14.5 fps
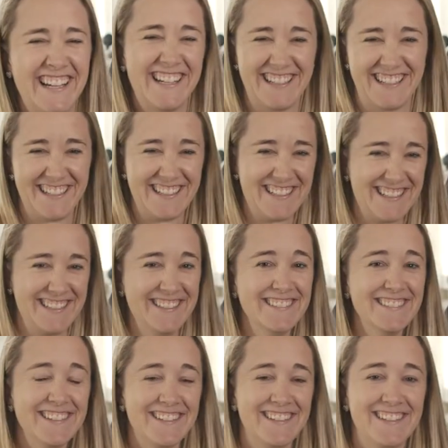
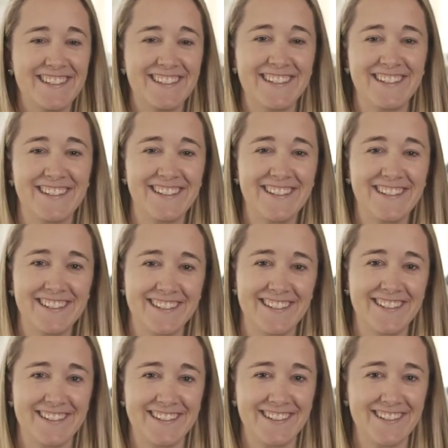
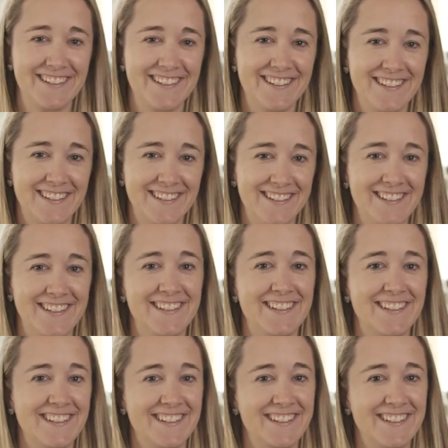
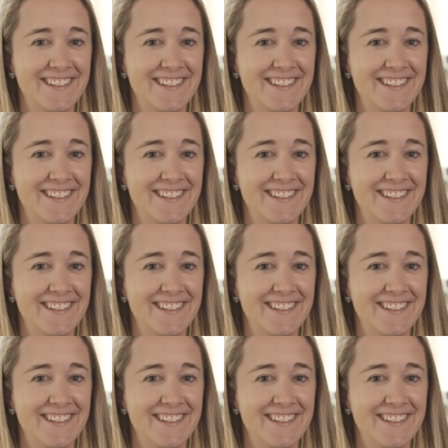(silent)